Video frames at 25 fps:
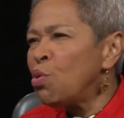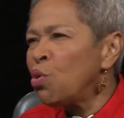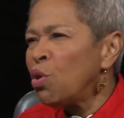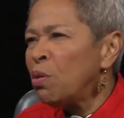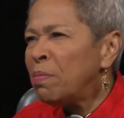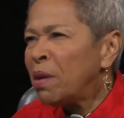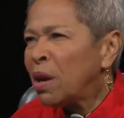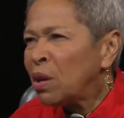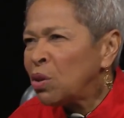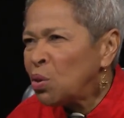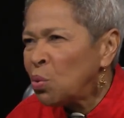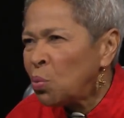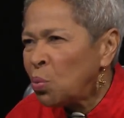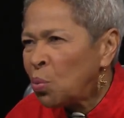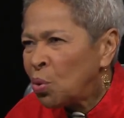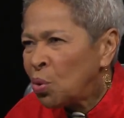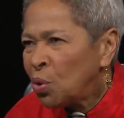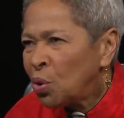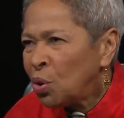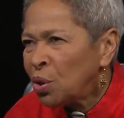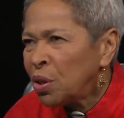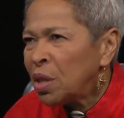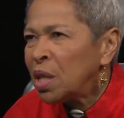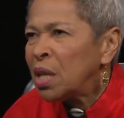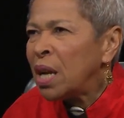more about the
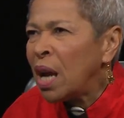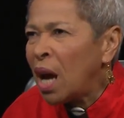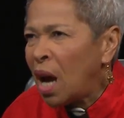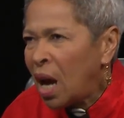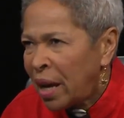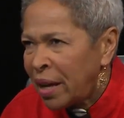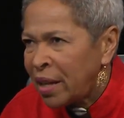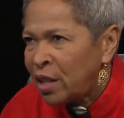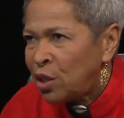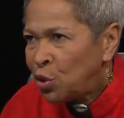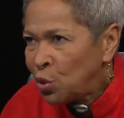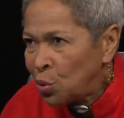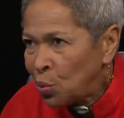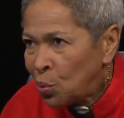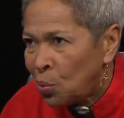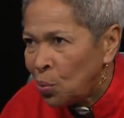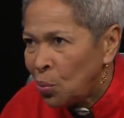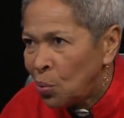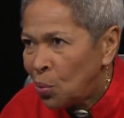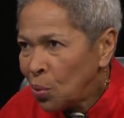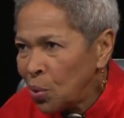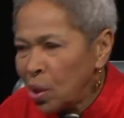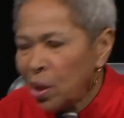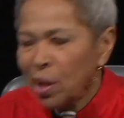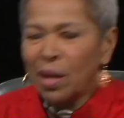world than I do.
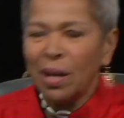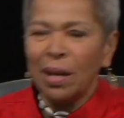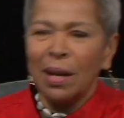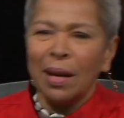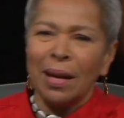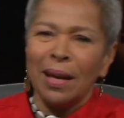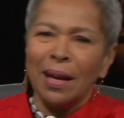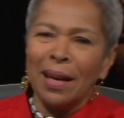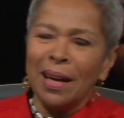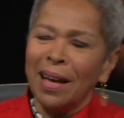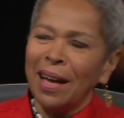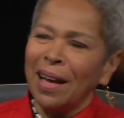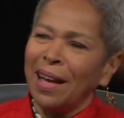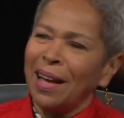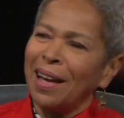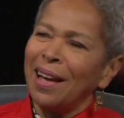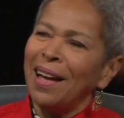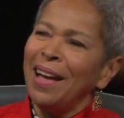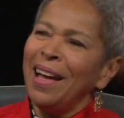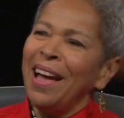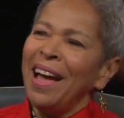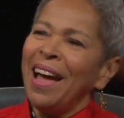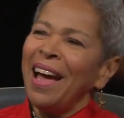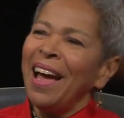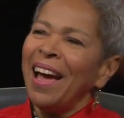Yeah.
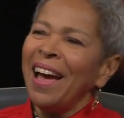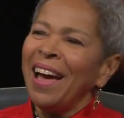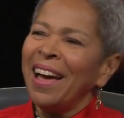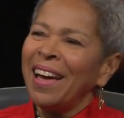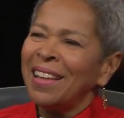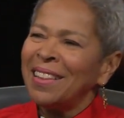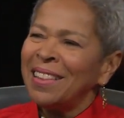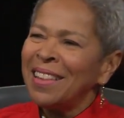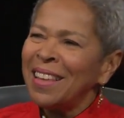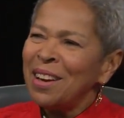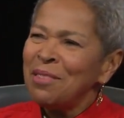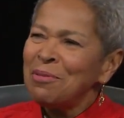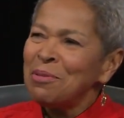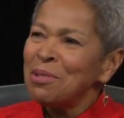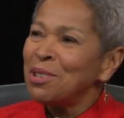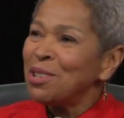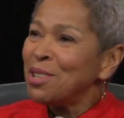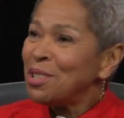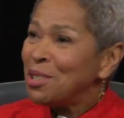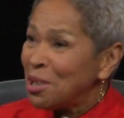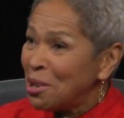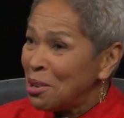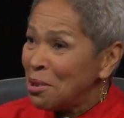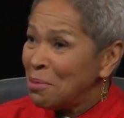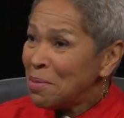yeah. And they were
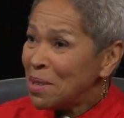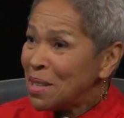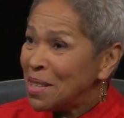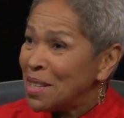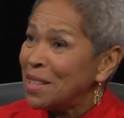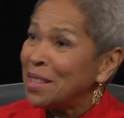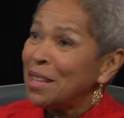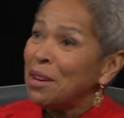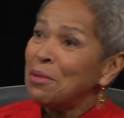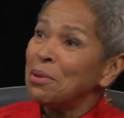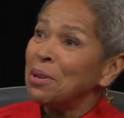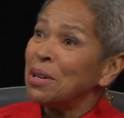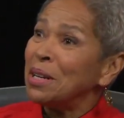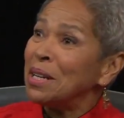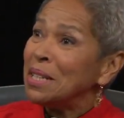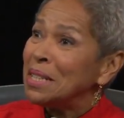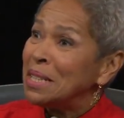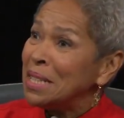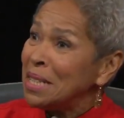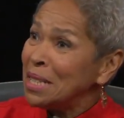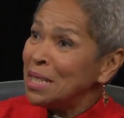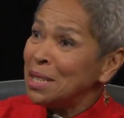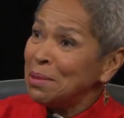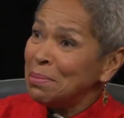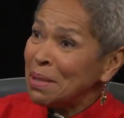determined they were going to
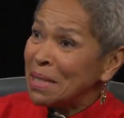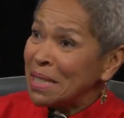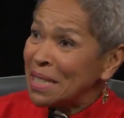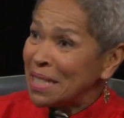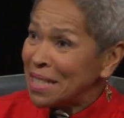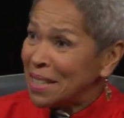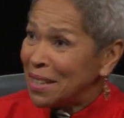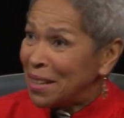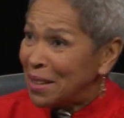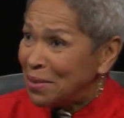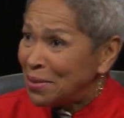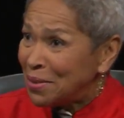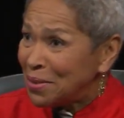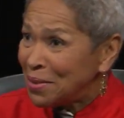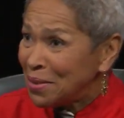teach me stuff.